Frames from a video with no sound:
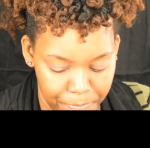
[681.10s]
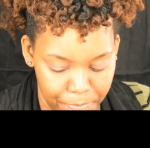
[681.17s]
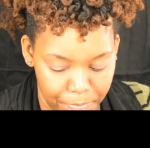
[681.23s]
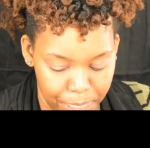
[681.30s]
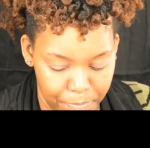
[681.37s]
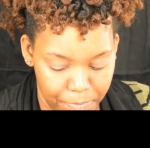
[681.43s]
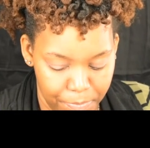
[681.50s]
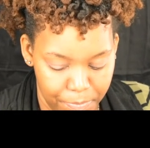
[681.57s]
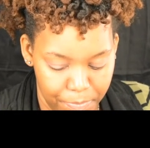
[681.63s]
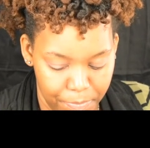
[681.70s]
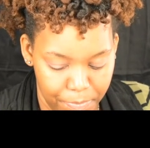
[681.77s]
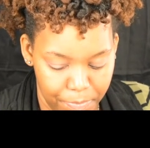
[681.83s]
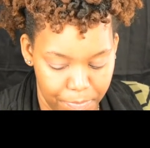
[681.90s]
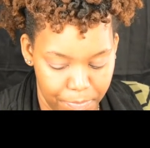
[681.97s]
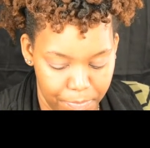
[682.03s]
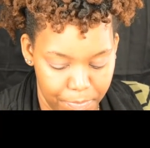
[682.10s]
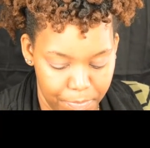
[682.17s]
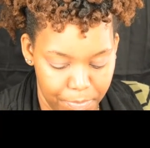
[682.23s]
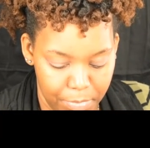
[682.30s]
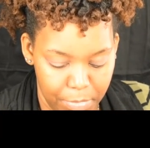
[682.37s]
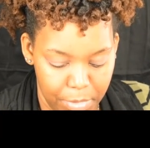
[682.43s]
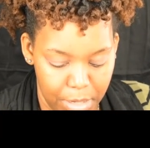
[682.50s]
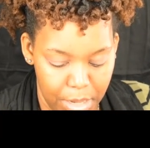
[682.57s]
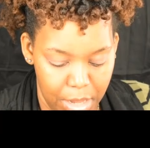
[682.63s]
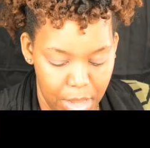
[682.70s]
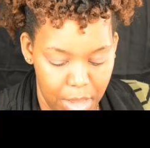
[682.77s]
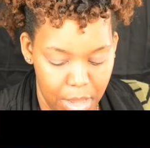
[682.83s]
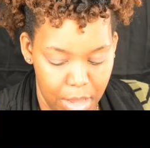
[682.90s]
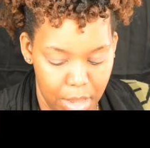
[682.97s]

(silence)